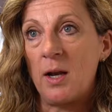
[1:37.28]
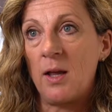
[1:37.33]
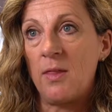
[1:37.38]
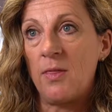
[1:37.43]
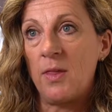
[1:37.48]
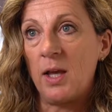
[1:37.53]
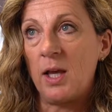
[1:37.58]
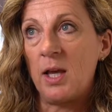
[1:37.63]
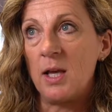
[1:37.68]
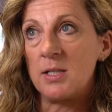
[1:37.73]
I
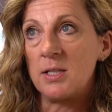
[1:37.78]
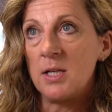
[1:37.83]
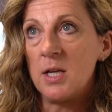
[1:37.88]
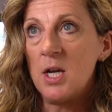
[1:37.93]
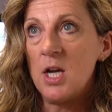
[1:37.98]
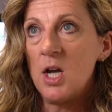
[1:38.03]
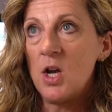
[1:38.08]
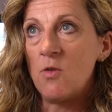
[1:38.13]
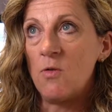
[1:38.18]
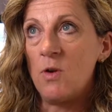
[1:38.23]
think it's
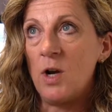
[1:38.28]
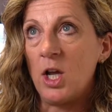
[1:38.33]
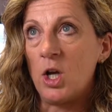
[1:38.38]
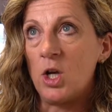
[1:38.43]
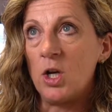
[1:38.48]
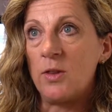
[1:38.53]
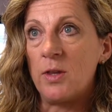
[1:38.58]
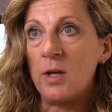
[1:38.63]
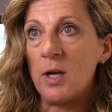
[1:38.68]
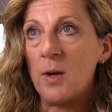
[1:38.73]

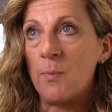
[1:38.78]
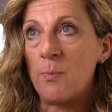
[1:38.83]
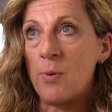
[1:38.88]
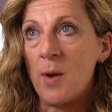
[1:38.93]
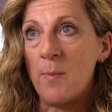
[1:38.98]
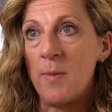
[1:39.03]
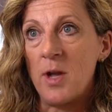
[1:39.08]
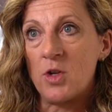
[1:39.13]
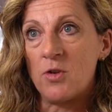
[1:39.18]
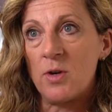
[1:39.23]
really good that
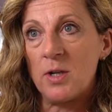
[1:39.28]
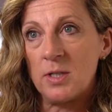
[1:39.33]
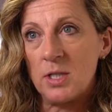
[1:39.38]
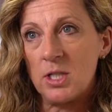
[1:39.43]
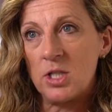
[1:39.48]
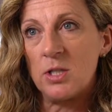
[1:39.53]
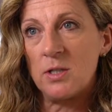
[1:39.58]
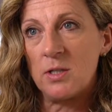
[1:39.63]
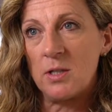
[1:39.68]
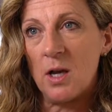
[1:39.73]
Premier
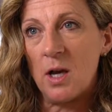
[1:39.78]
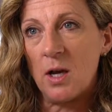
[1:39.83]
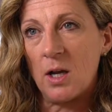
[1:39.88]
Transitions